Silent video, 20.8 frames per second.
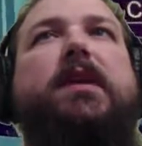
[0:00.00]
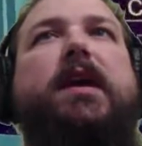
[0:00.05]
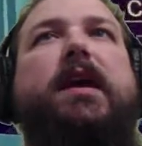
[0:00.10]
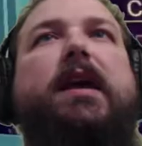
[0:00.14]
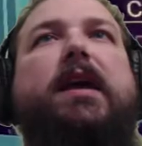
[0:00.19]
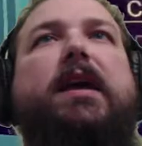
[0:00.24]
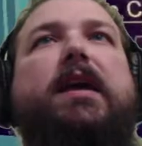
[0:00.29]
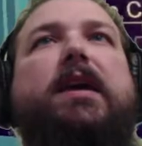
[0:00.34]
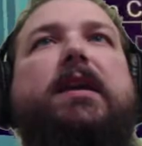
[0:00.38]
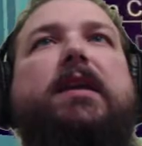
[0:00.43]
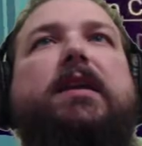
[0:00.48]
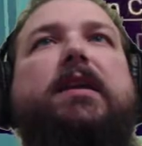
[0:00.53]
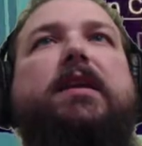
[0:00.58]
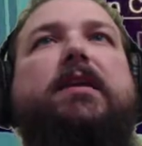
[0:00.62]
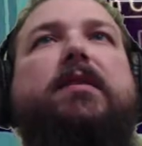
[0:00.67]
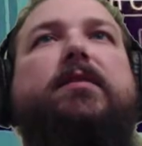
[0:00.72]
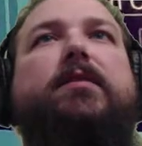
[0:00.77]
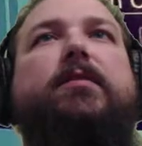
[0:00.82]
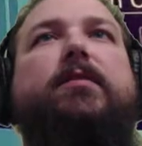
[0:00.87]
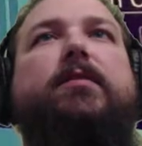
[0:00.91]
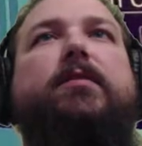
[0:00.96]
And it,
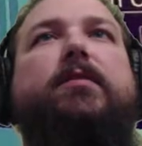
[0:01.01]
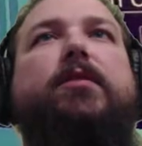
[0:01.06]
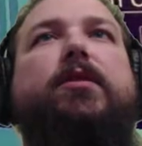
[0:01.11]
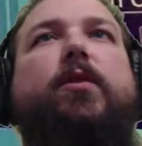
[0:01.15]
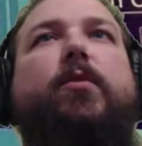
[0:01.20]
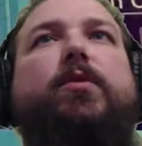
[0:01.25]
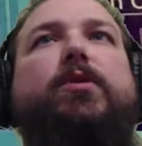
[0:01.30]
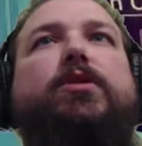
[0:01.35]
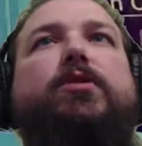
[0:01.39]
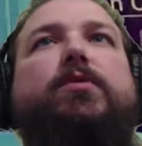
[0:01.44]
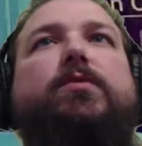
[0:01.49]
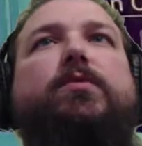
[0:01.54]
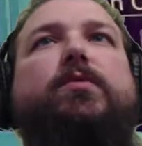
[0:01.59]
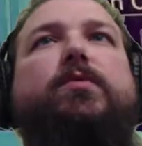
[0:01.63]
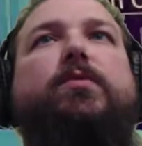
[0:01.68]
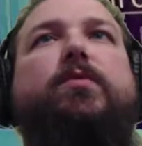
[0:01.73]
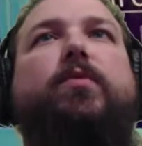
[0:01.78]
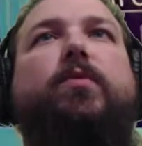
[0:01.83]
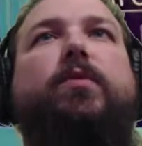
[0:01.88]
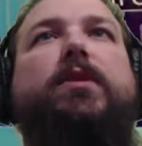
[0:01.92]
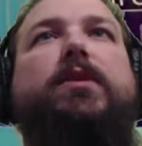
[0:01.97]
you know, when you
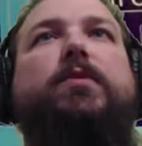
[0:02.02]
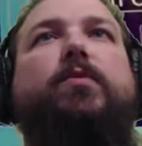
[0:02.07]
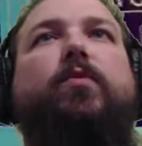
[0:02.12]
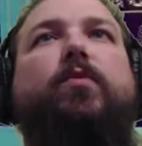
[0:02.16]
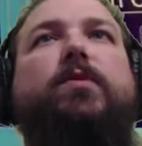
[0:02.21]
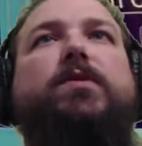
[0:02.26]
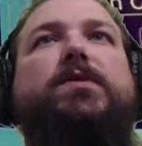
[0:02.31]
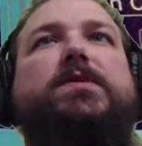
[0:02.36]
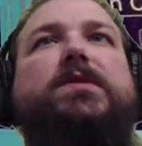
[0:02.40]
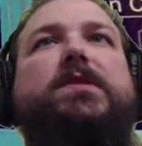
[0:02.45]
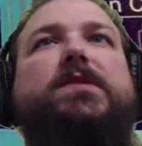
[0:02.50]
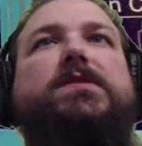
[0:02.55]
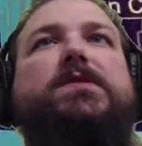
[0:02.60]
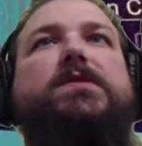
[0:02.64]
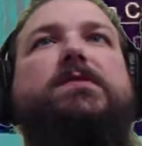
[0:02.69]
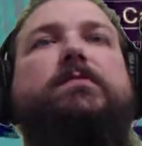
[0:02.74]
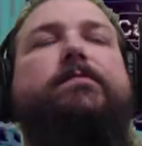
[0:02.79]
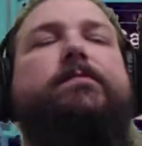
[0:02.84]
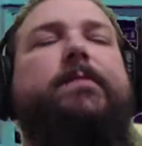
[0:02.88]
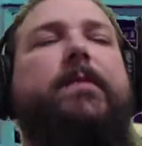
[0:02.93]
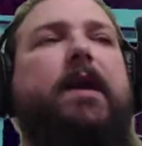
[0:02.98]

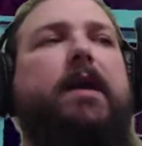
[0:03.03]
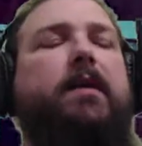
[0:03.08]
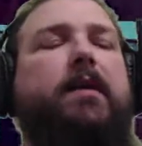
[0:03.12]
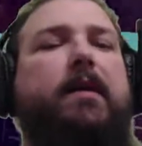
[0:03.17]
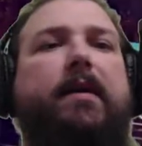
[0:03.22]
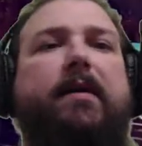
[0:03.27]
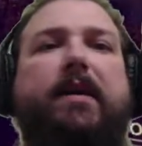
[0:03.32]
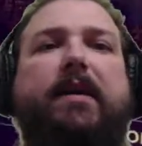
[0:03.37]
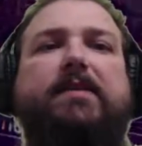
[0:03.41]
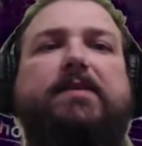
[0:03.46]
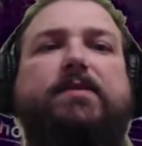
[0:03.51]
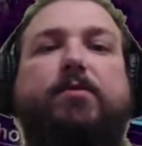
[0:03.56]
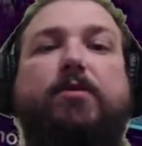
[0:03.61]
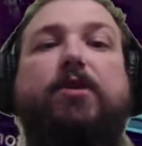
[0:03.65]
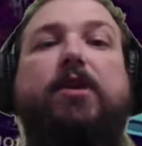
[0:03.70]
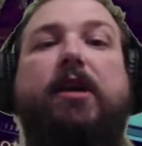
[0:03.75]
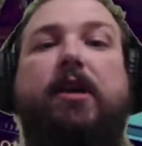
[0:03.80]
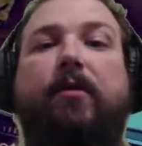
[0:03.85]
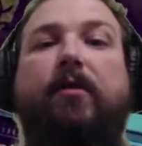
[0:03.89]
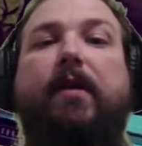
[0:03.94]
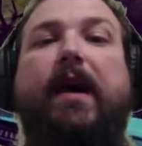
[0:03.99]
I guess when you
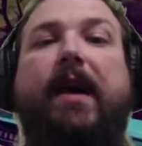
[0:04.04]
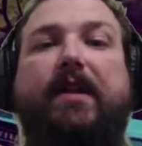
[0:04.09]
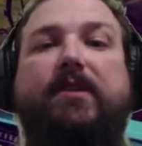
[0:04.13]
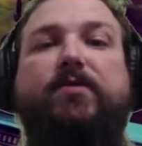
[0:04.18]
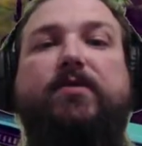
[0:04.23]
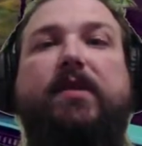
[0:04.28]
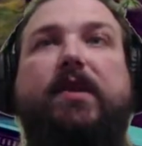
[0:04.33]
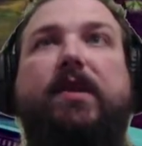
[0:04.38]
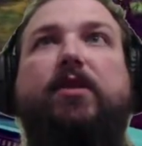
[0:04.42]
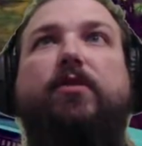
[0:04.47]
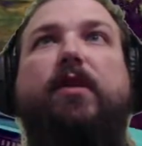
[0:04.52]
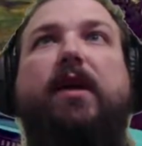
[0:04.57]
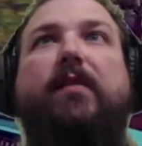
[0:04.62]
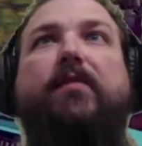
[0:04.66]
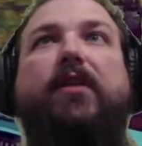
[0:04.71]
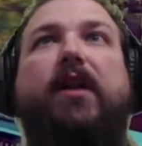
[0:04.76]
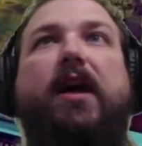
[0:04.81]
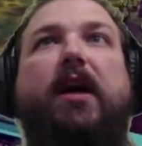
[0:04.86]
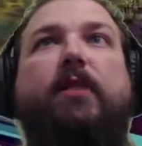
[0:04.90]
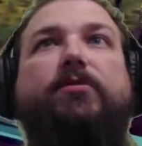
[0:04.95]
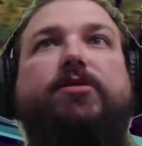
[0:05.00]
interact with it, you have
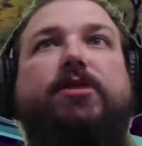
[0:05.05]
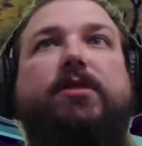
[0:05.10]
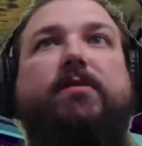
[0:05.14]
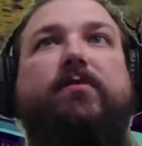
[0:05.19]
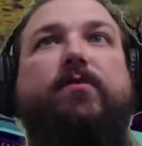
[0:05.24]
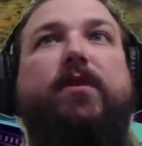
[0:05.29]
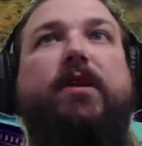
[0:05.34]
an option of